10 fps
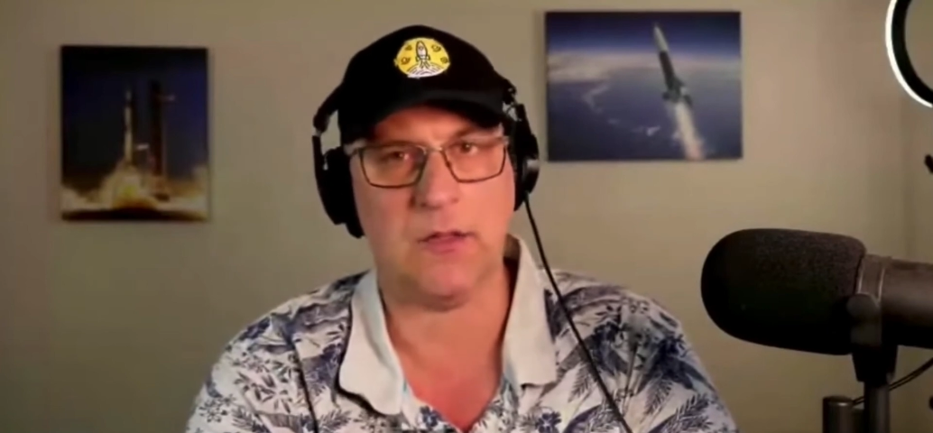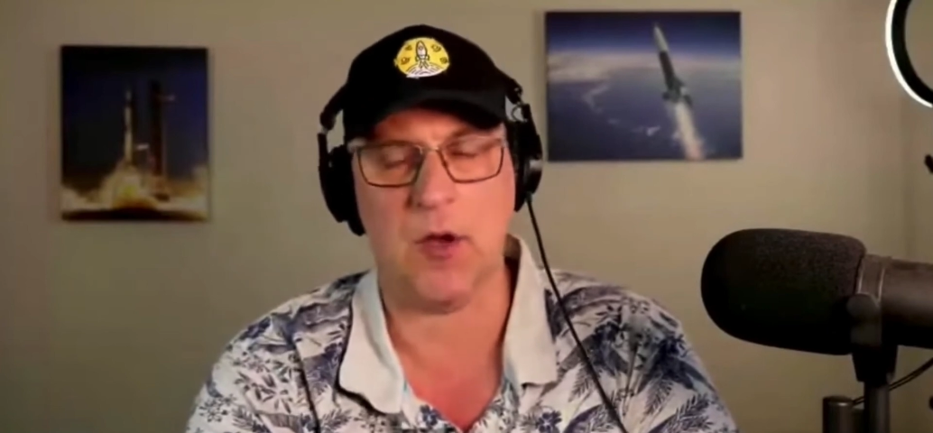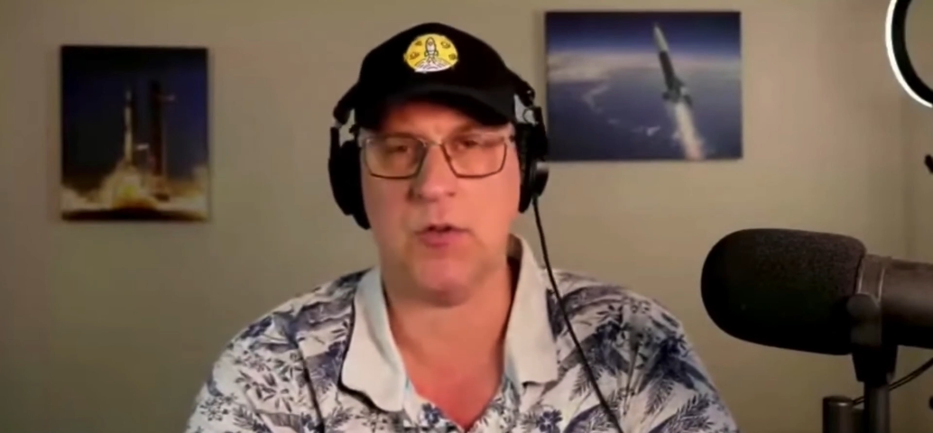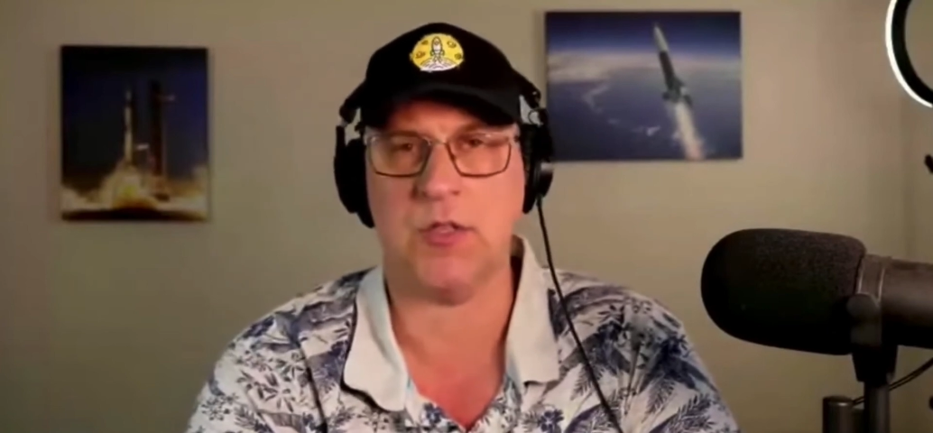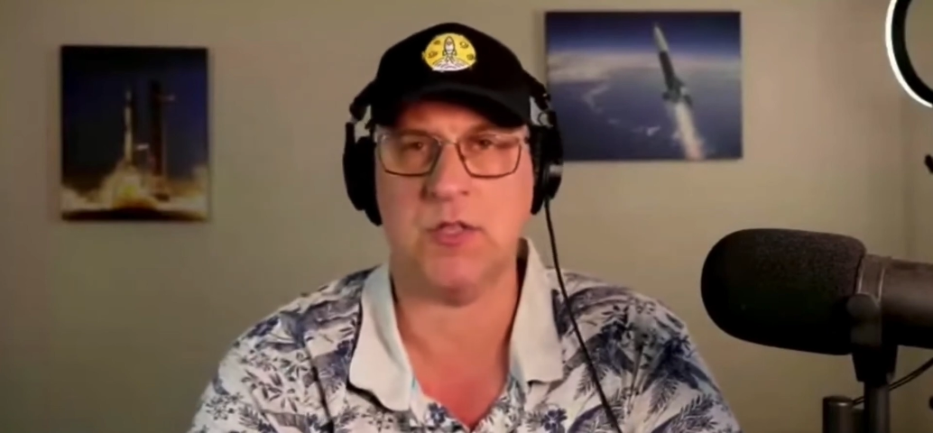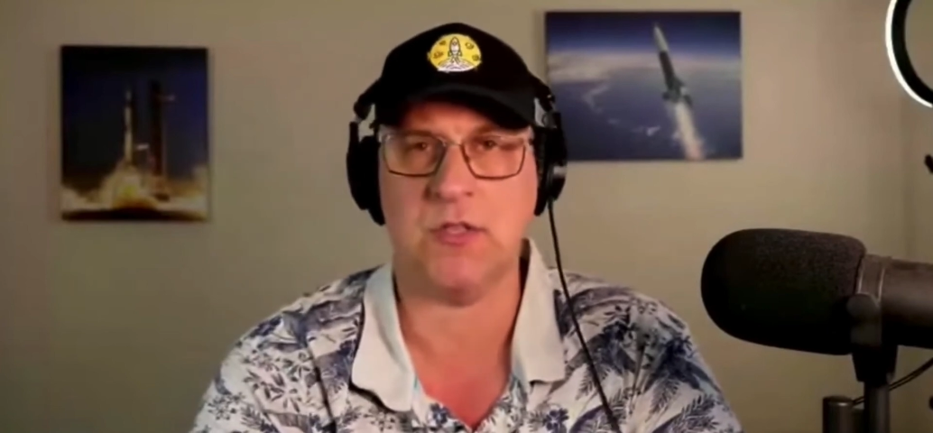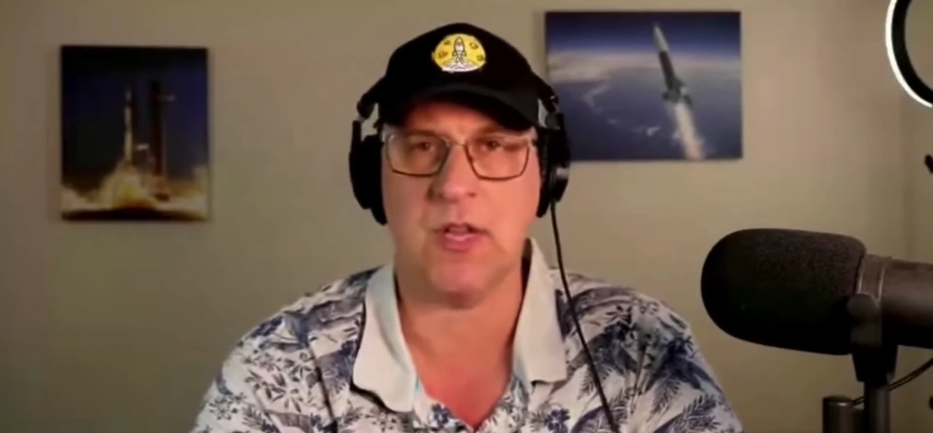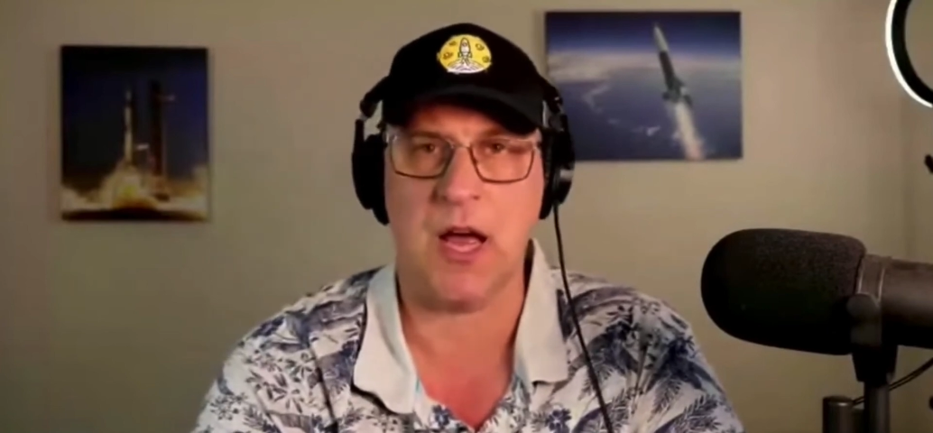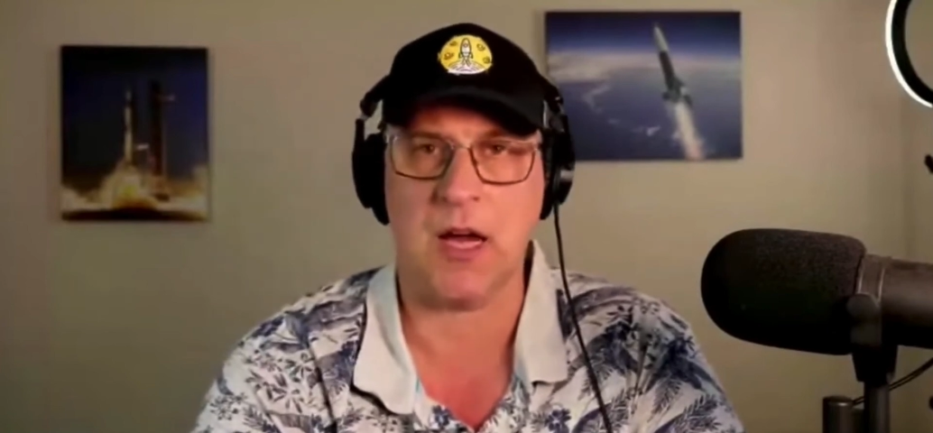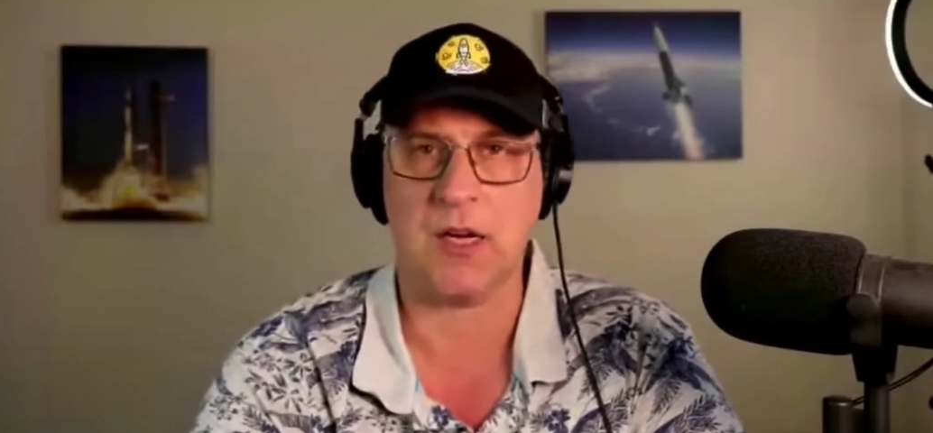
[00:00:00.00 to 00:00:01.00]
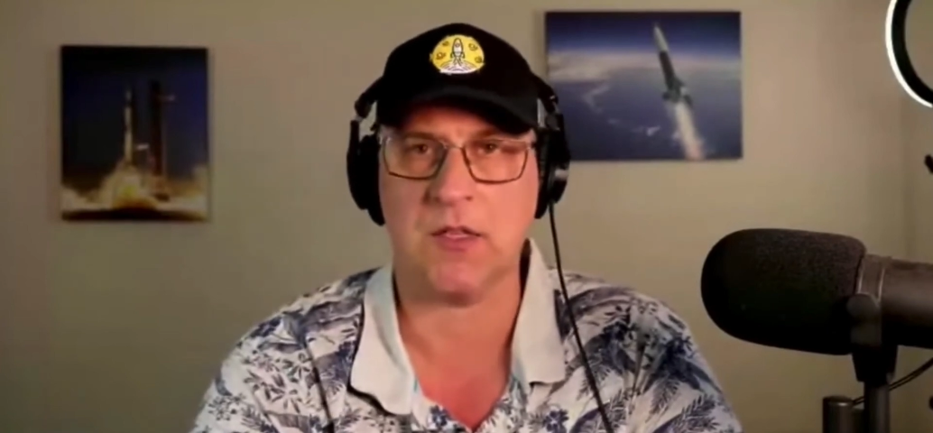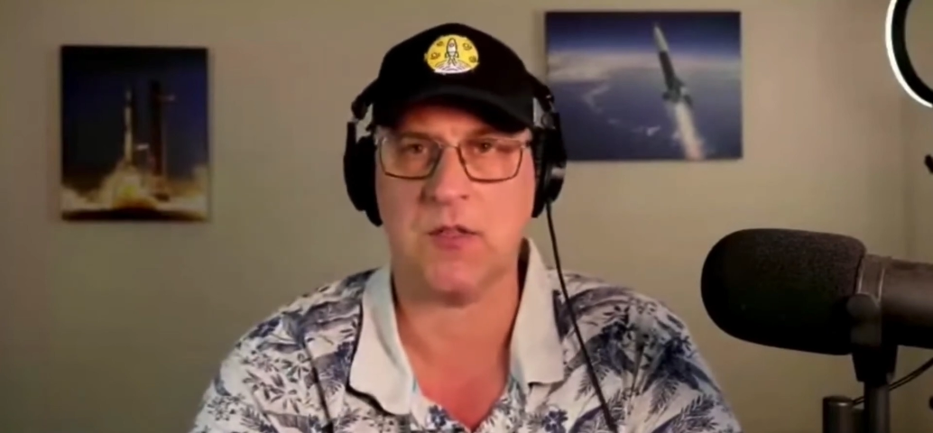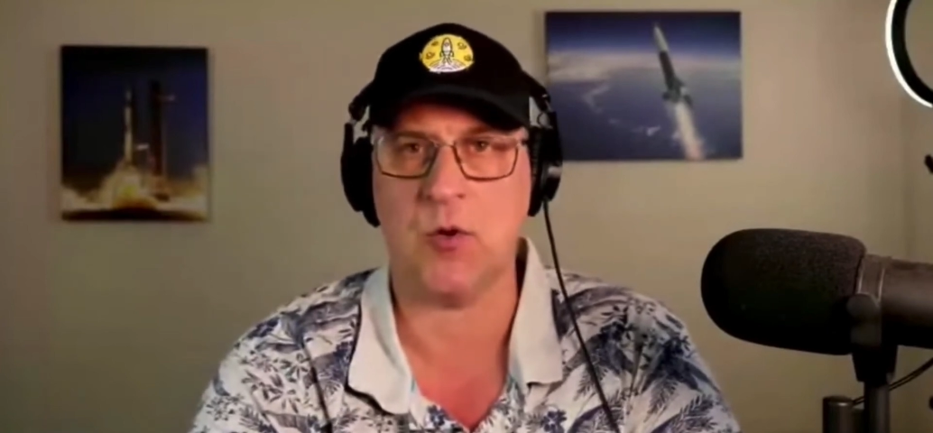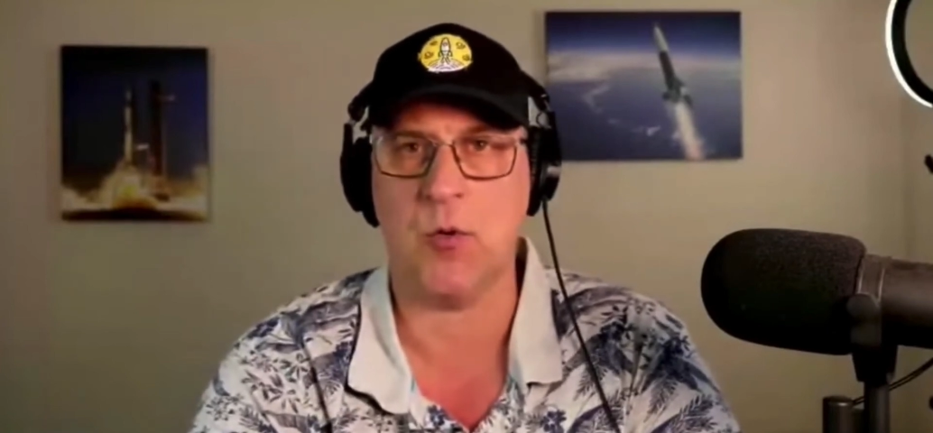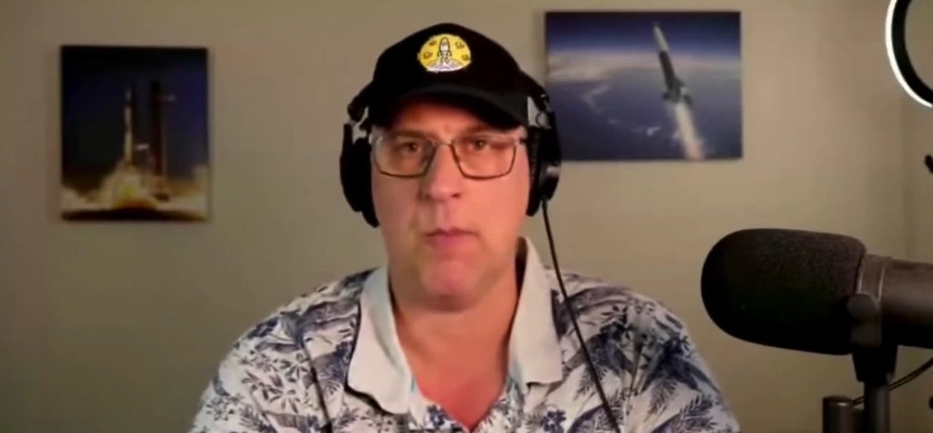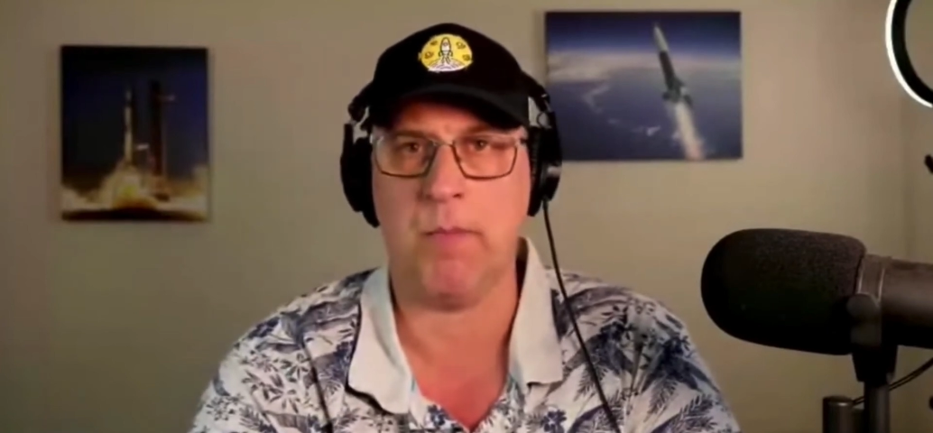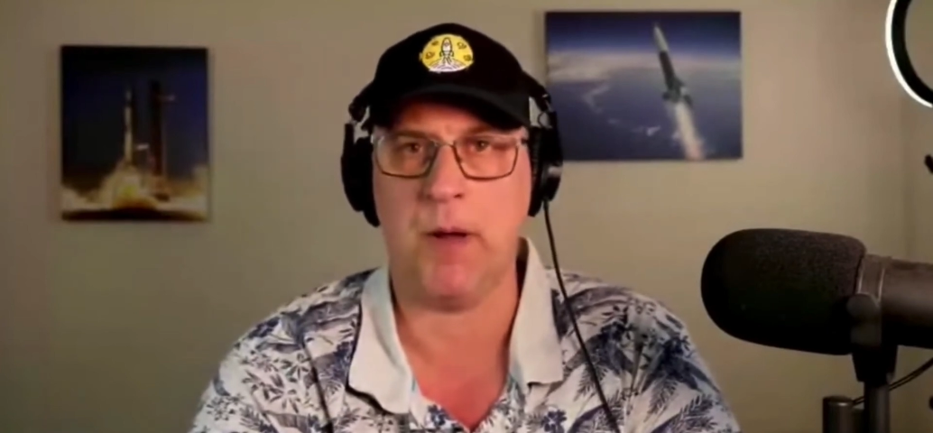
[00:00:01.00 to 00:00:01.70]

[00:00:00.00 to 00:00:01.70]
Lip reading: those stocks to a